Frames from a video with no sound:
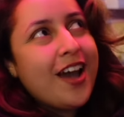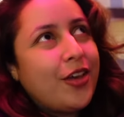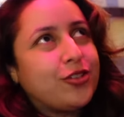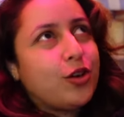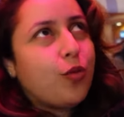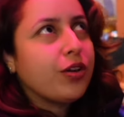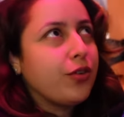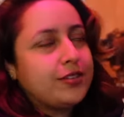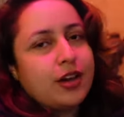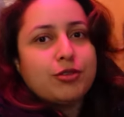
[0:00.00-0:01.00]
There's only one
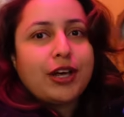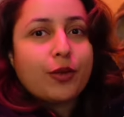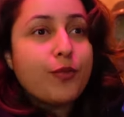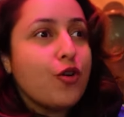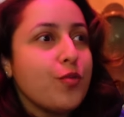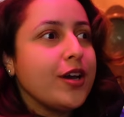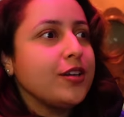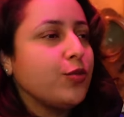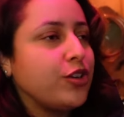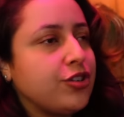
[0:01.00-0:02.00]
quick service at the
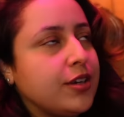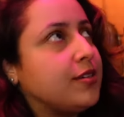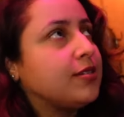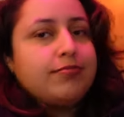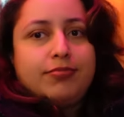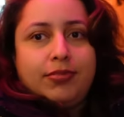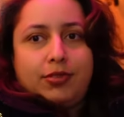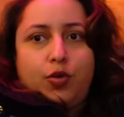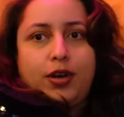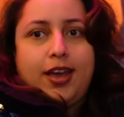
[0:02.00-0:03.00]
moment, which is
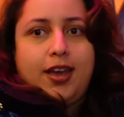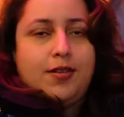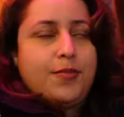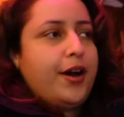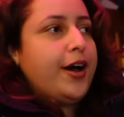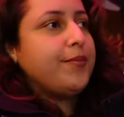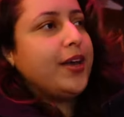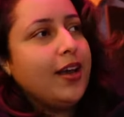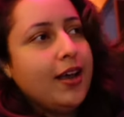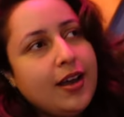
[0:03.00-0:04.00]
the one here behind
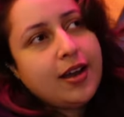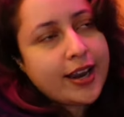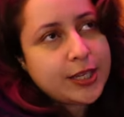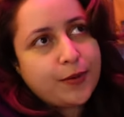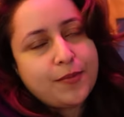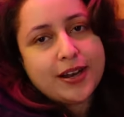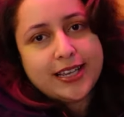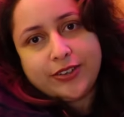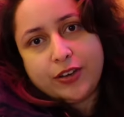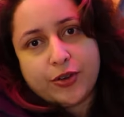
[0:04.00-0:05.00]
me, and it's probably my
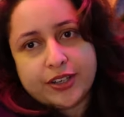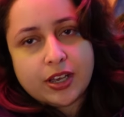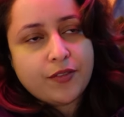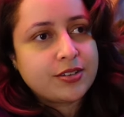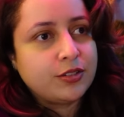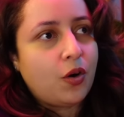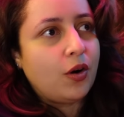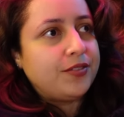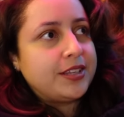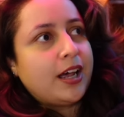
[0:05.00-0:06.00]
least favorite quick service in the
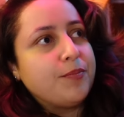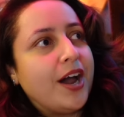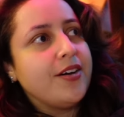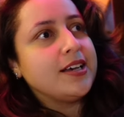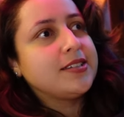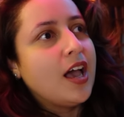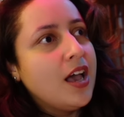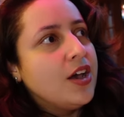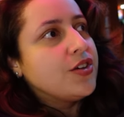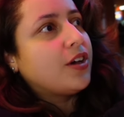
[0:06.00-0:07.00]
whole of Disneyland Paris.
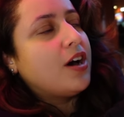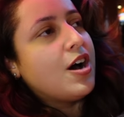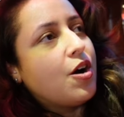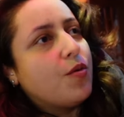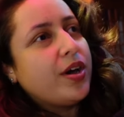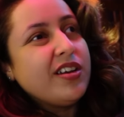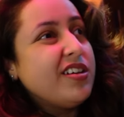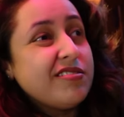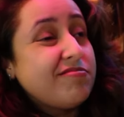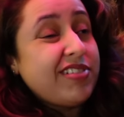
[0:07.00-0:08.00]
So we're
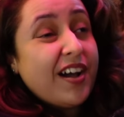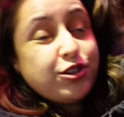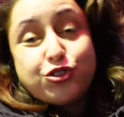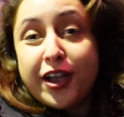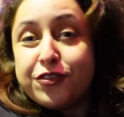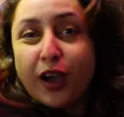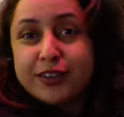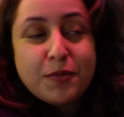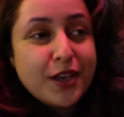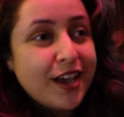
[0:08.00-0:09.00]
gonna have to try and find
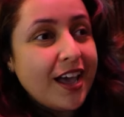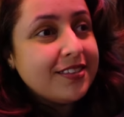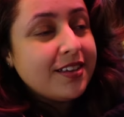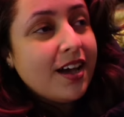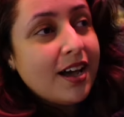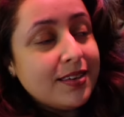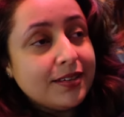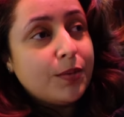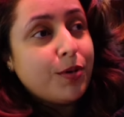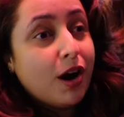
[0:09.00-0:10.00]
something in
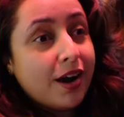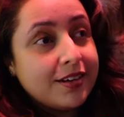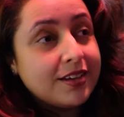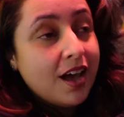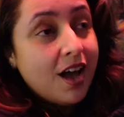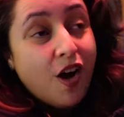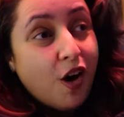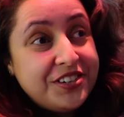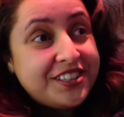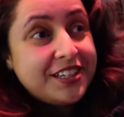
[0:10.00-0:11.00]
Disneyland Park, and
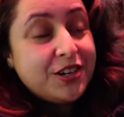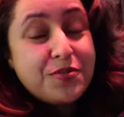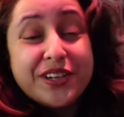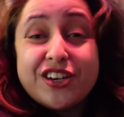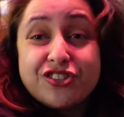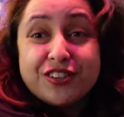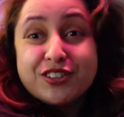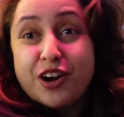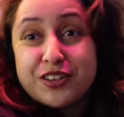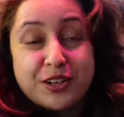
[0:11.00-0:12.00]
obviously illumination
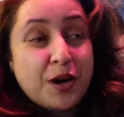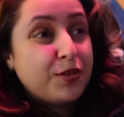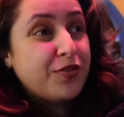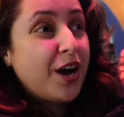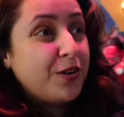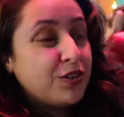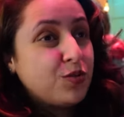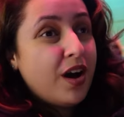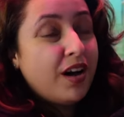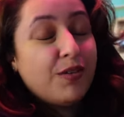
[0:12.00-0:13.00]
starts in a couple of hours as
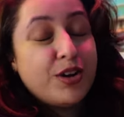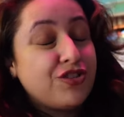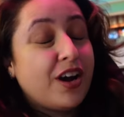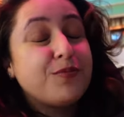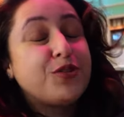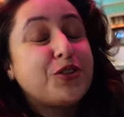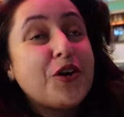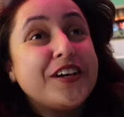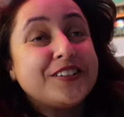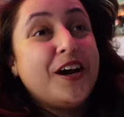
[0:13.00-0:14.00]
well, which I'm so
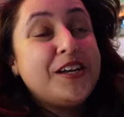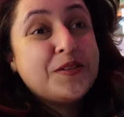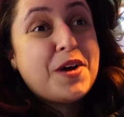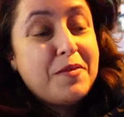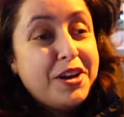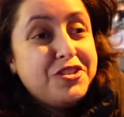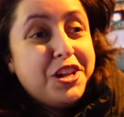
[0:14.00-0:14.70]
excited about. I'm actually